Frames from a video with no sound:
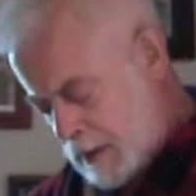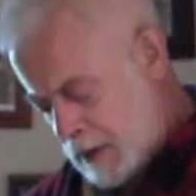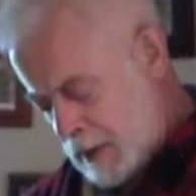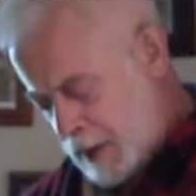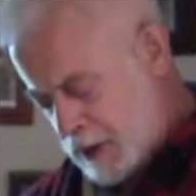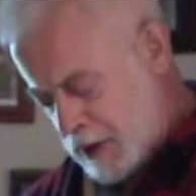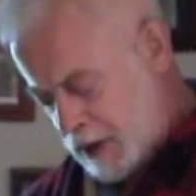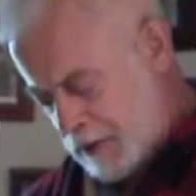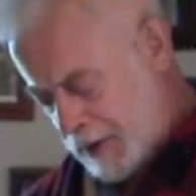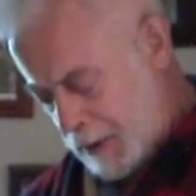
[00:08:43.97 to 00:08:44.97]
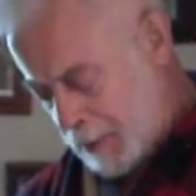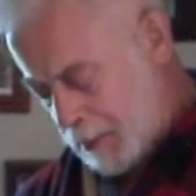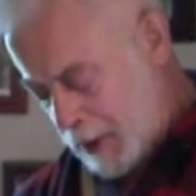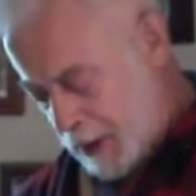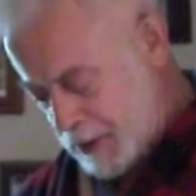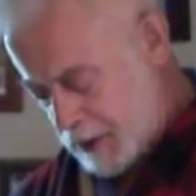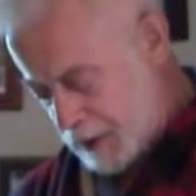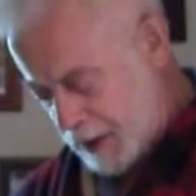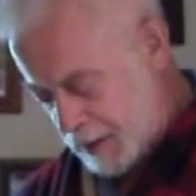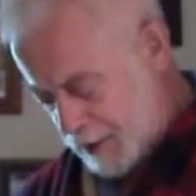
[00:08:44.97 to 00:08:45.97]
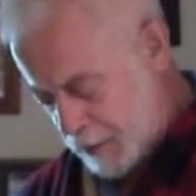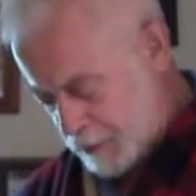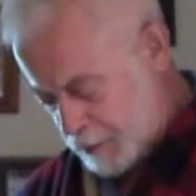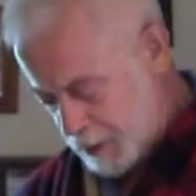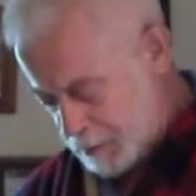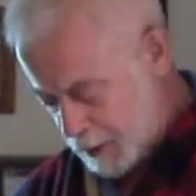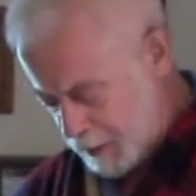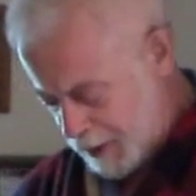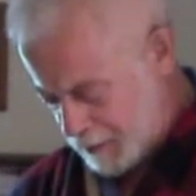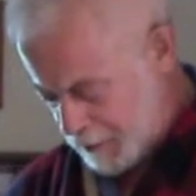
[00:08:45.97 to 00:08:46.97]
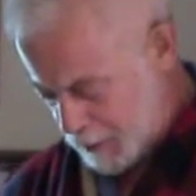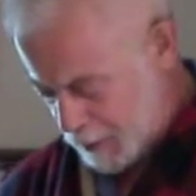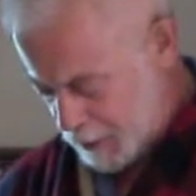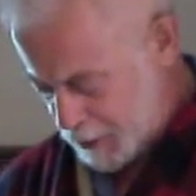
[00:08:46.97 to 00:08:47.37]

As Sylvia prepared to leave on her trip to Granite Falls,